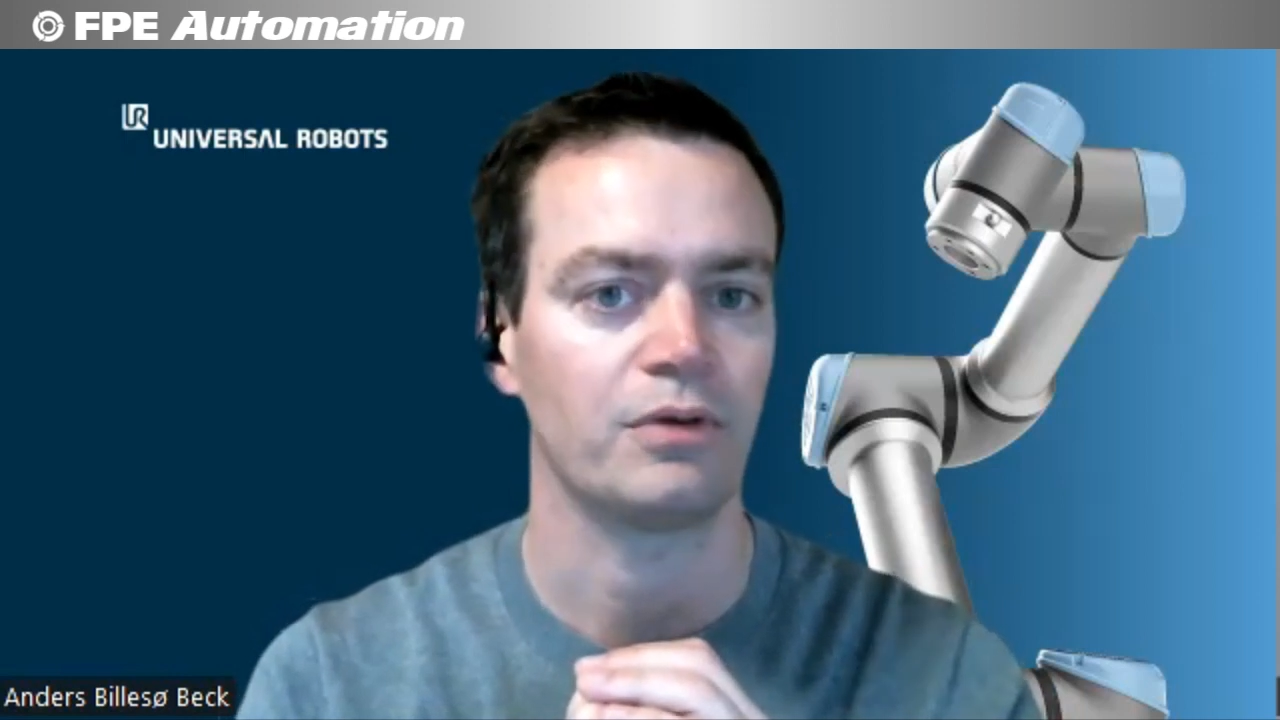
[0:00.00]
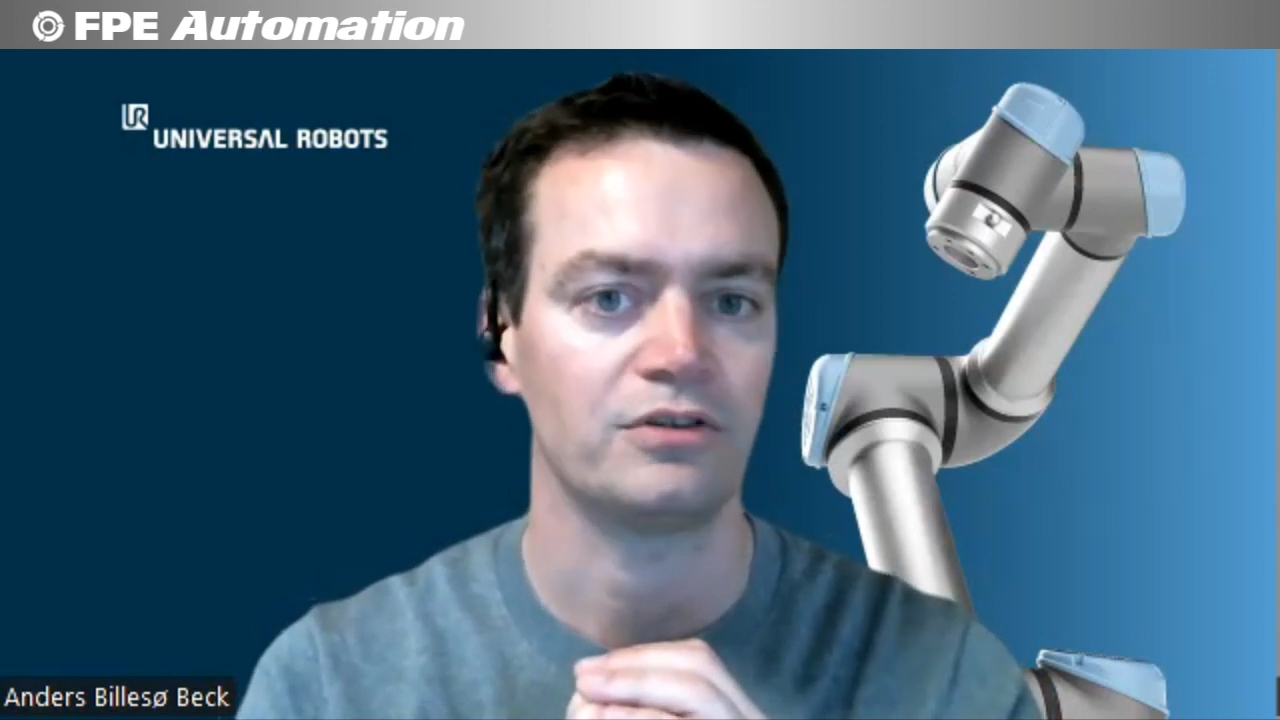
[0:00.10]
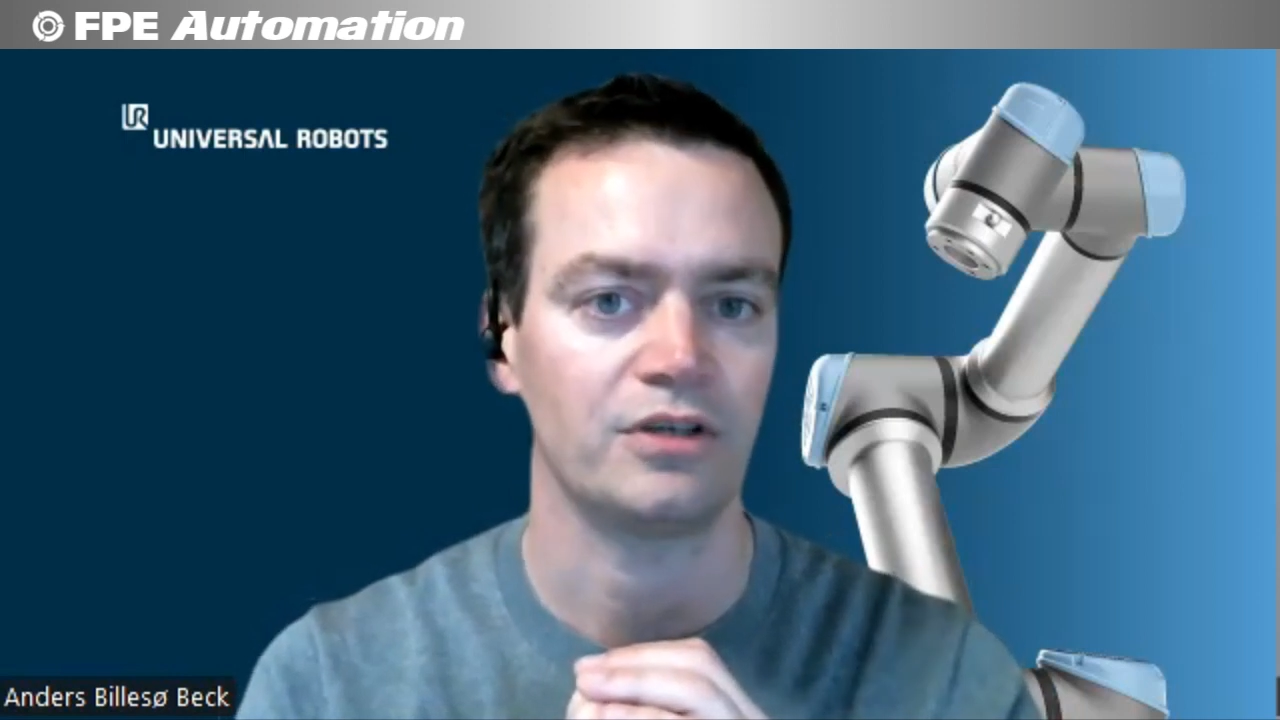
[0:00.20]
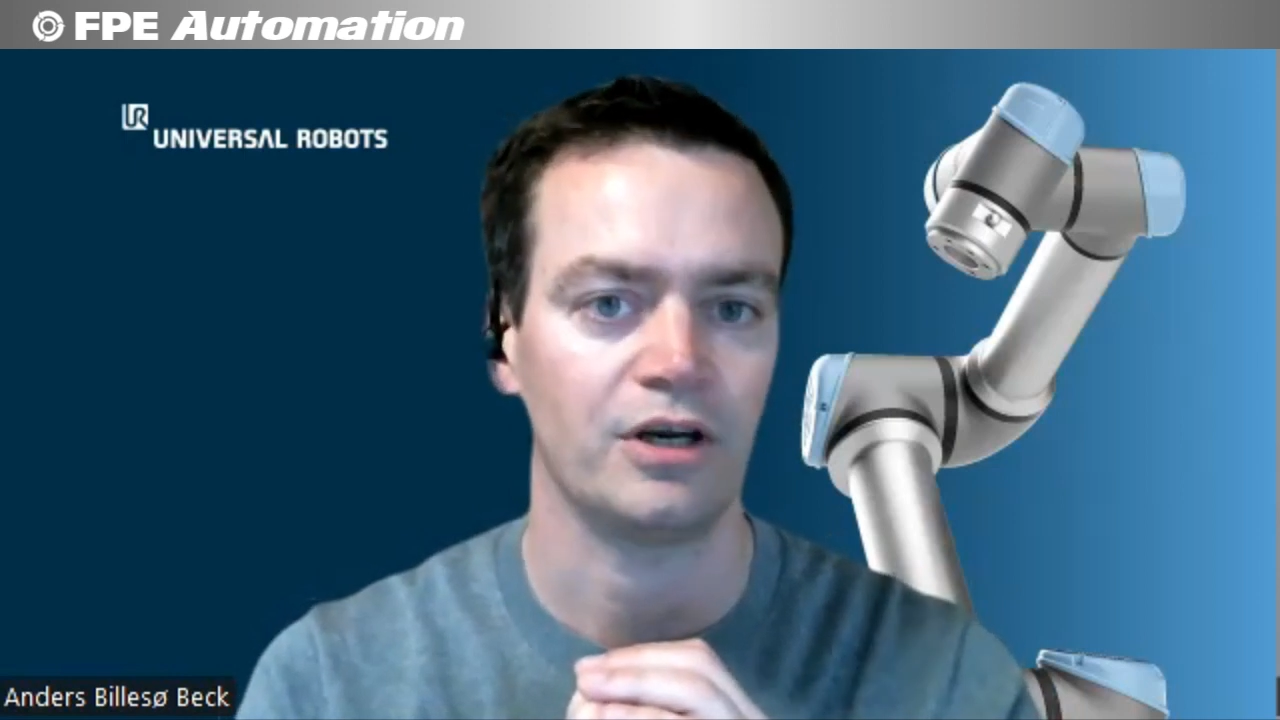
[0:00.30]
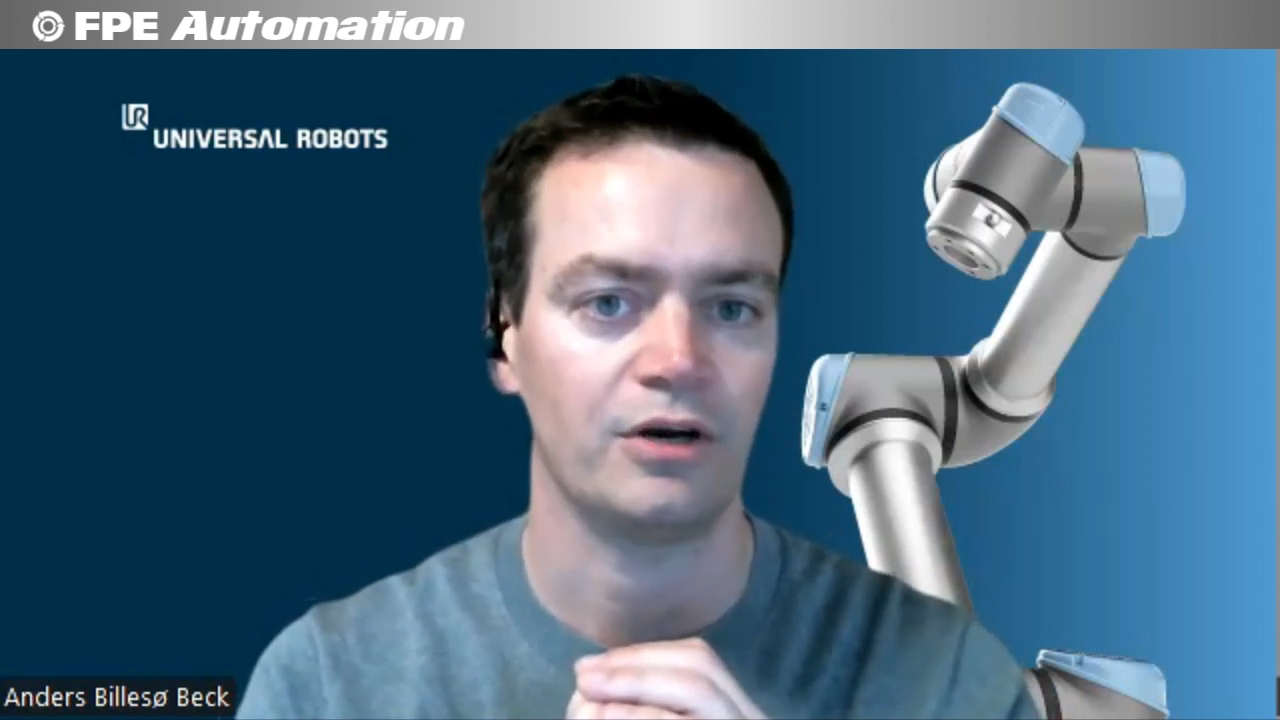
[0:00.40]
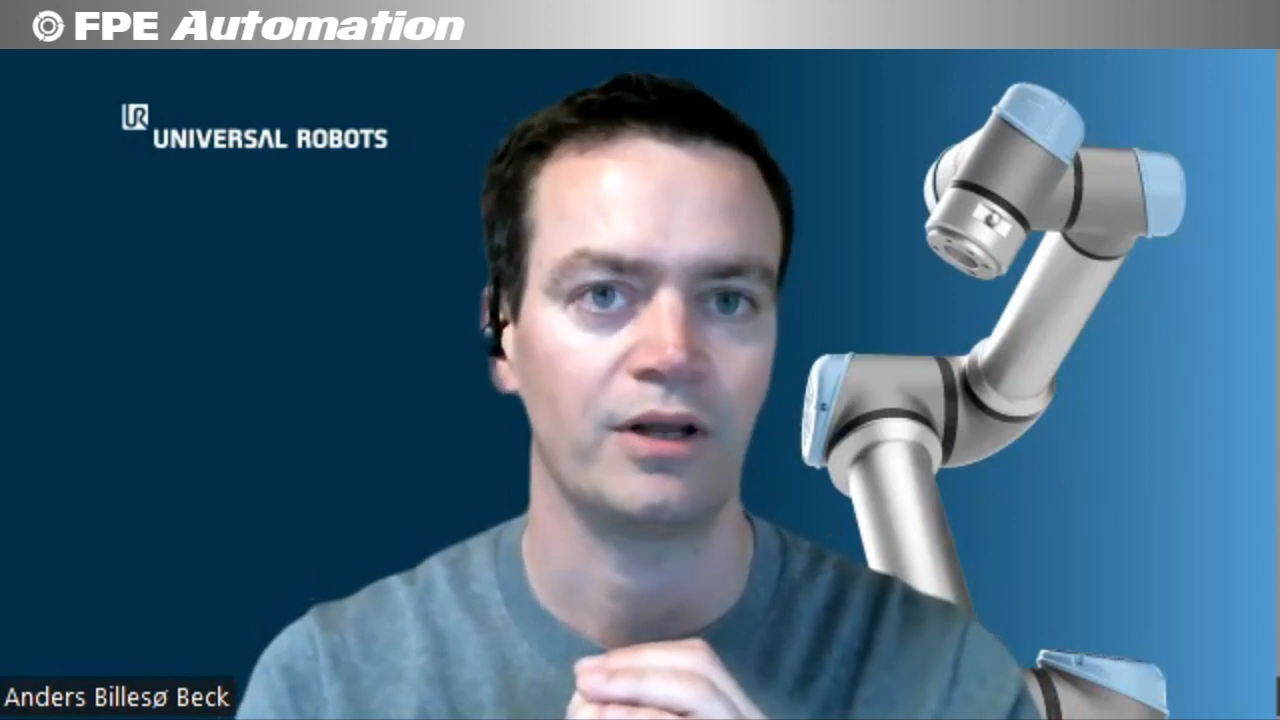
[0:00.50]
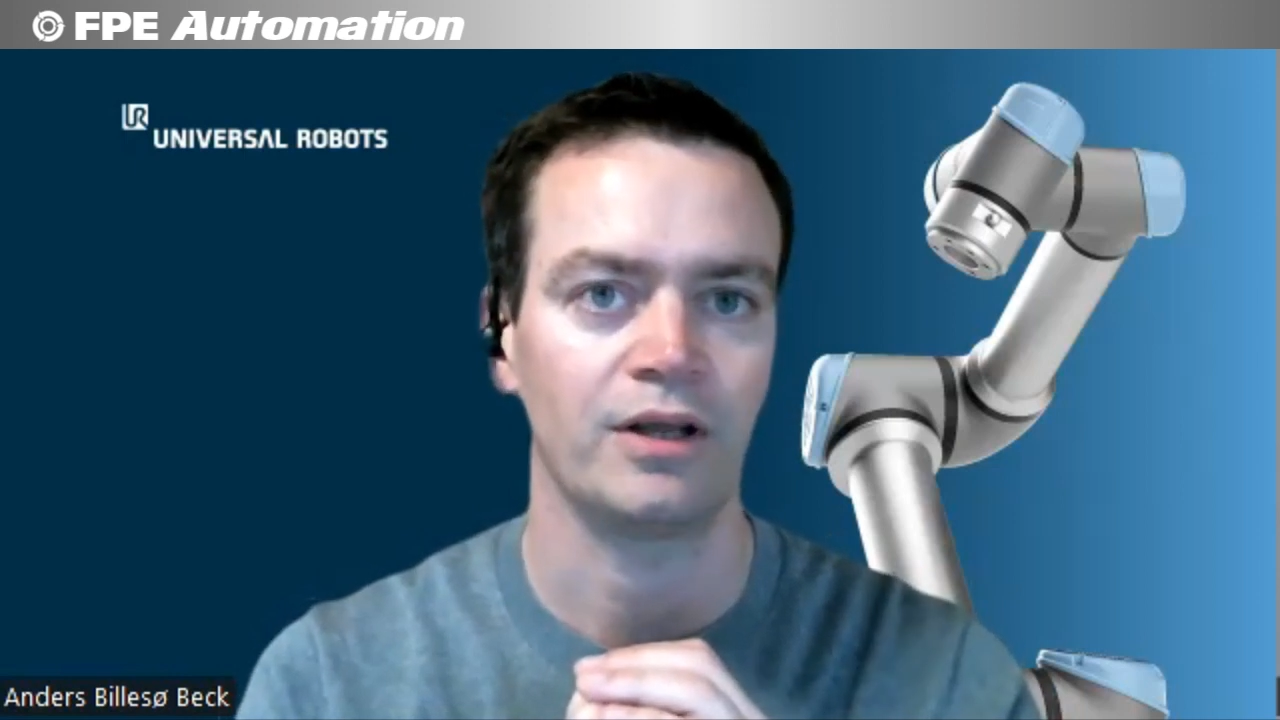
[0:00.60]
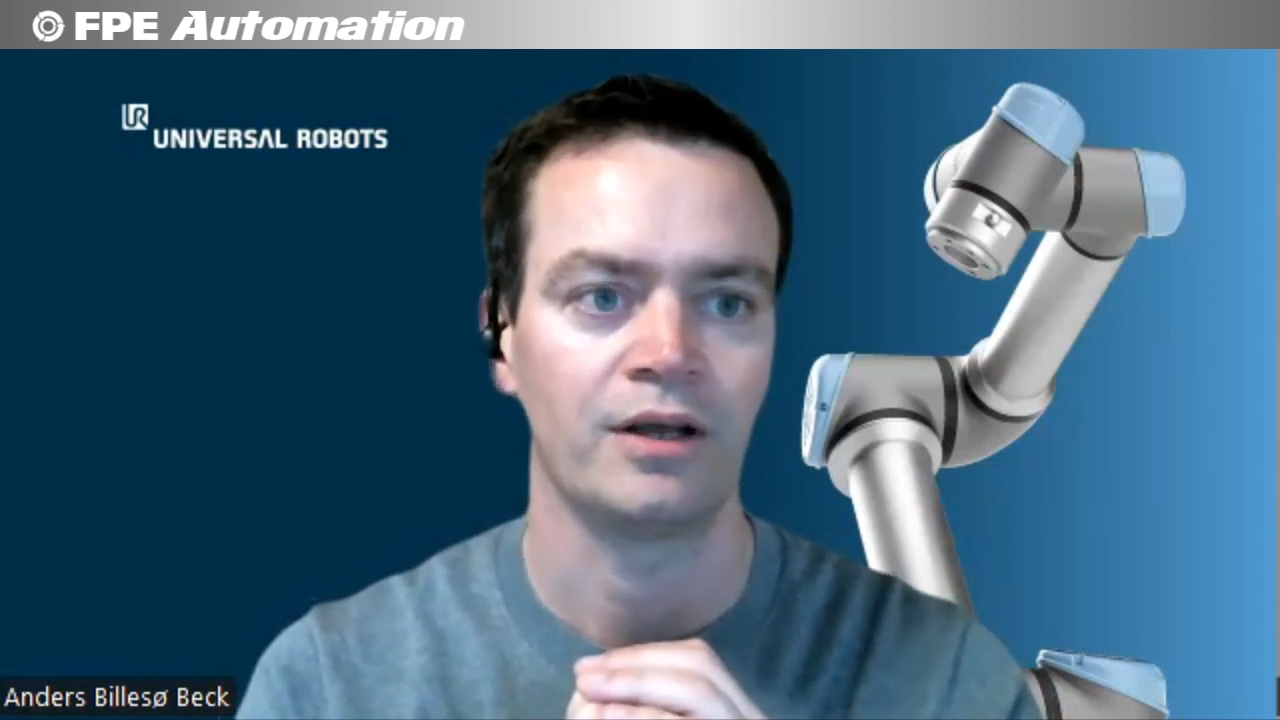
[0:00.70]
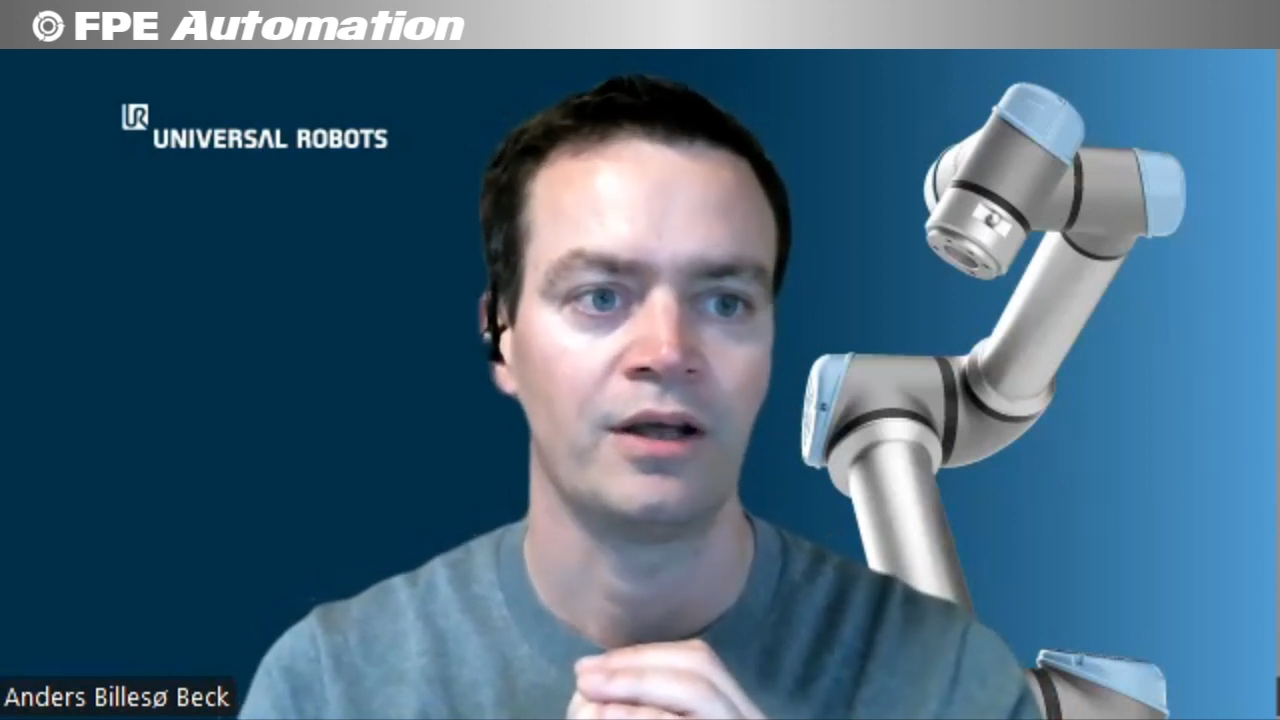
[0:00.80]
engineering